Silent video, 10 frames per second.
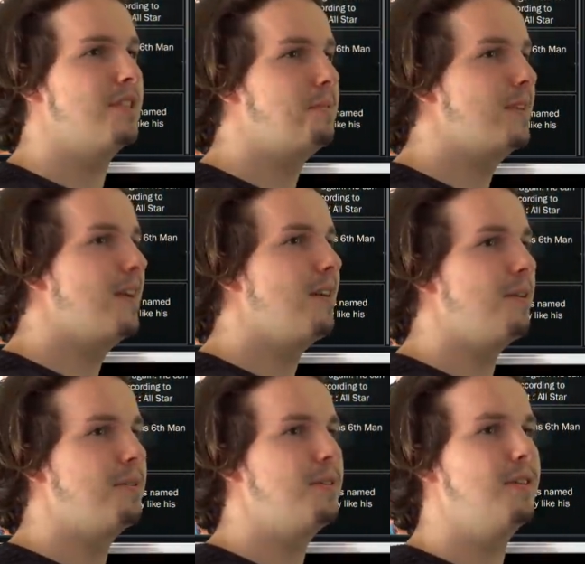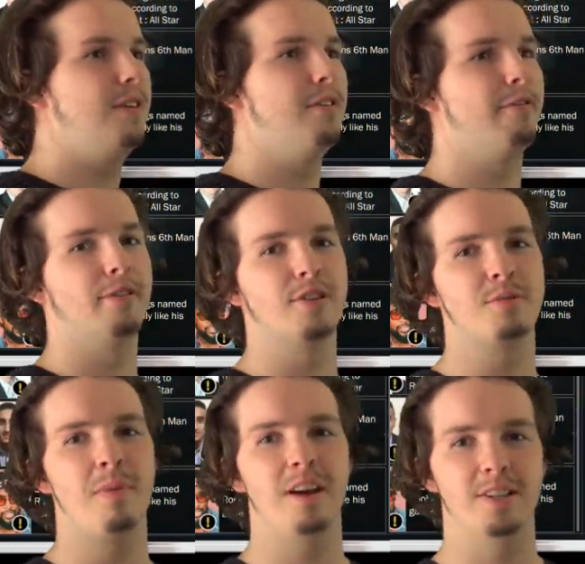Here we go.
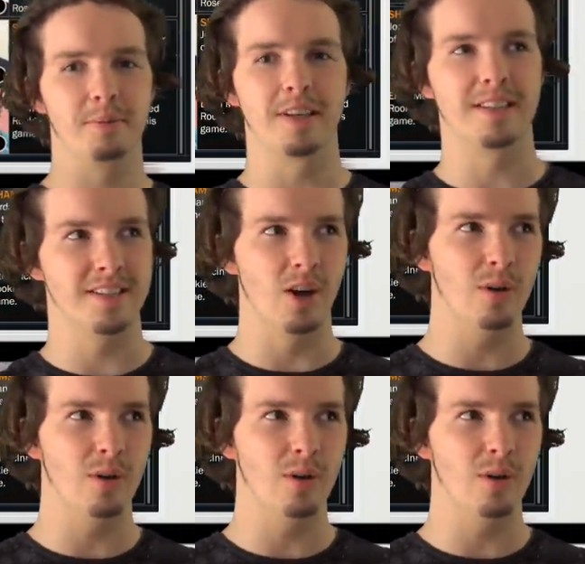First matchup against